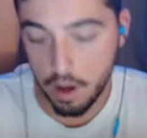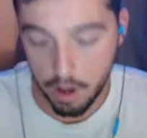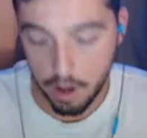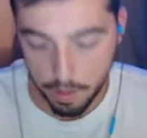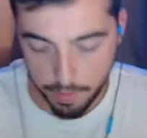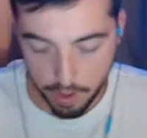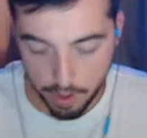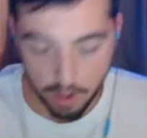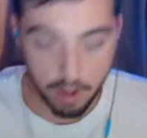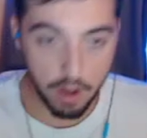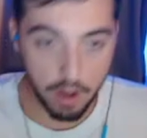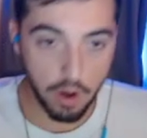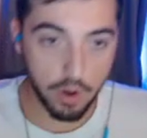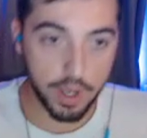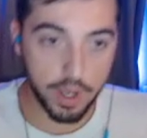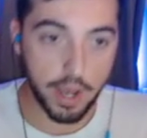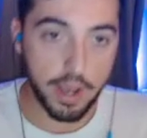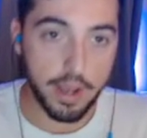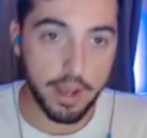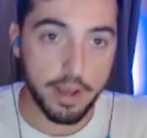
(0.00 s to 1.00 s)
Um,
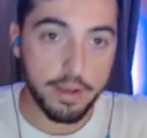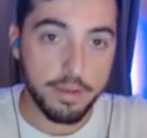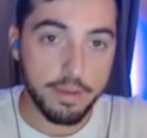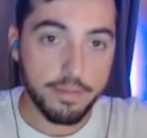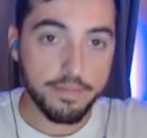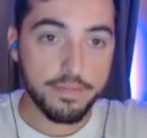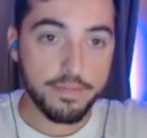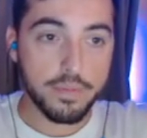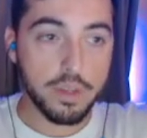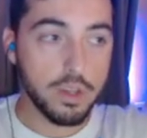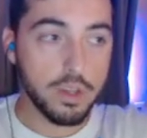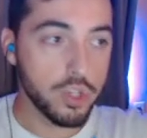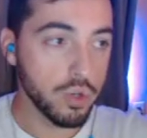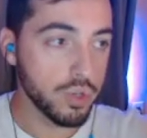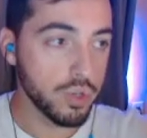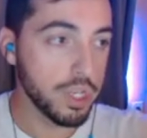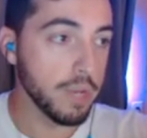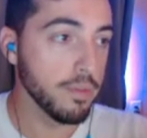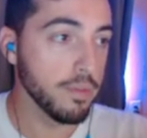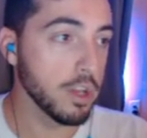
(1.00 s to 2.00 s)
okay. So
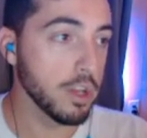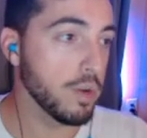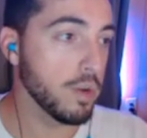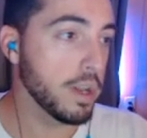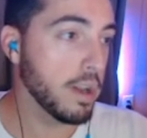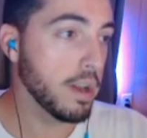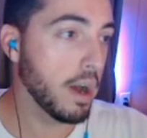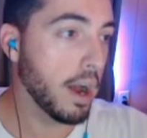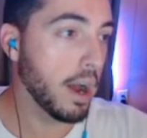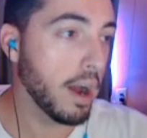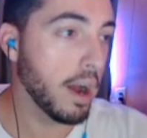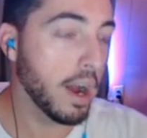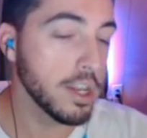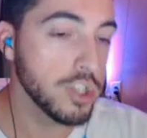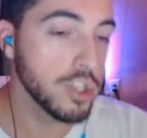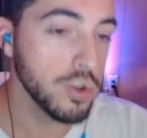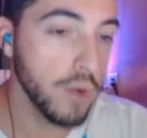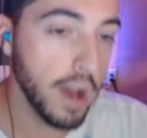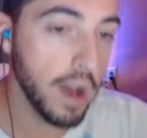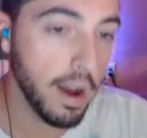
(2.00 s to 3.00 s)
Team Liquid, I, I
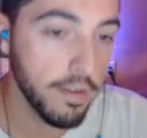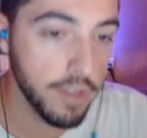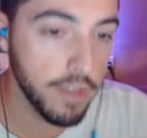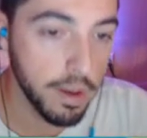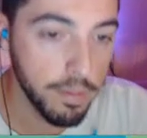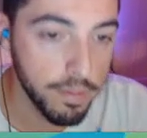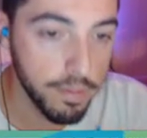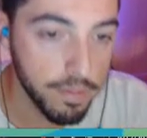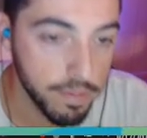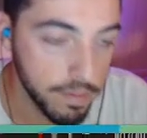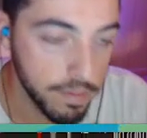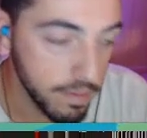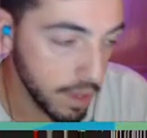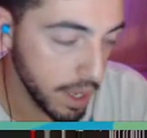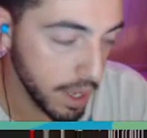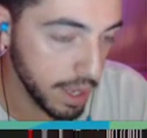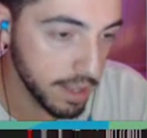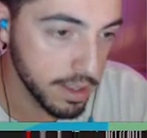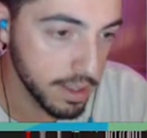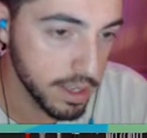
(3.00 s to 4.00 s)
do have them
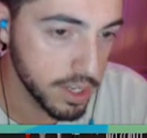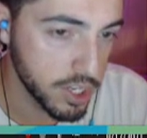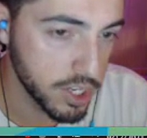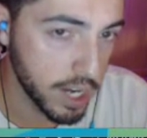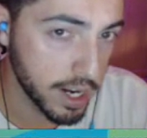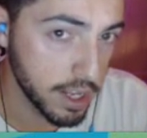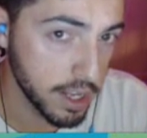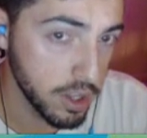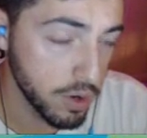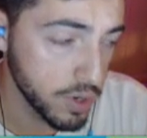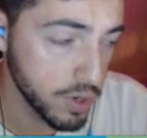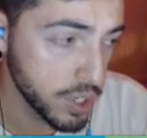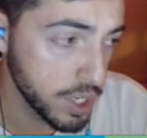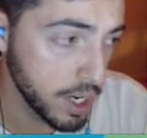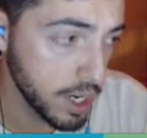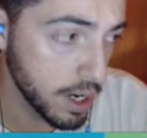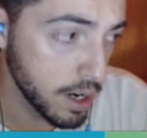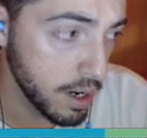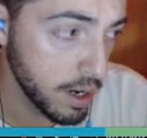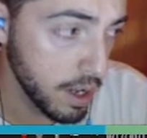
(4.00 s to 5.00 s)
in the second lowest
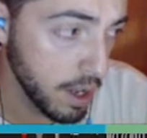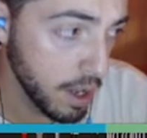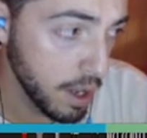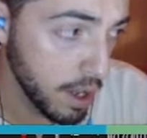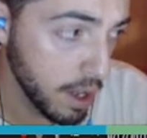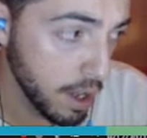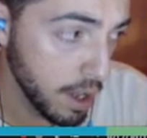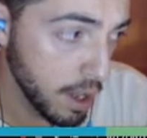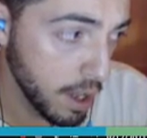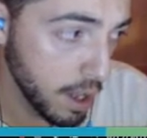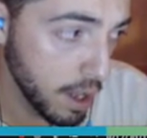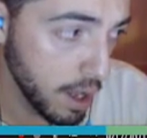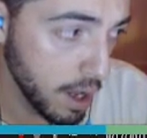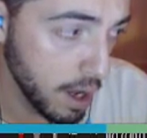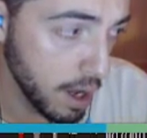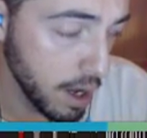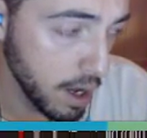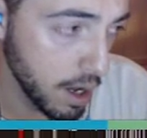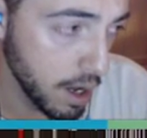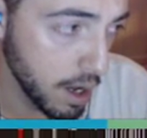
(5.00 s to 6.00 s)
tier.
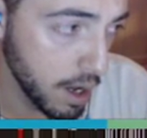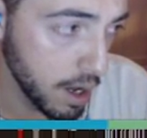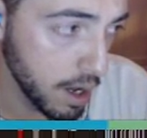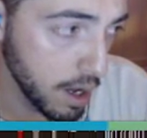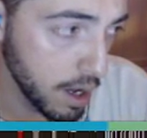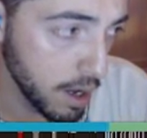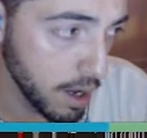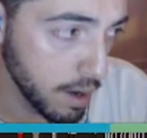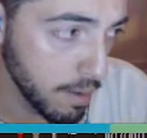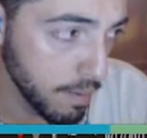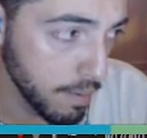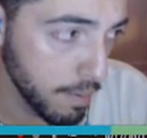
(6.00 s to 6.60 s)
Uh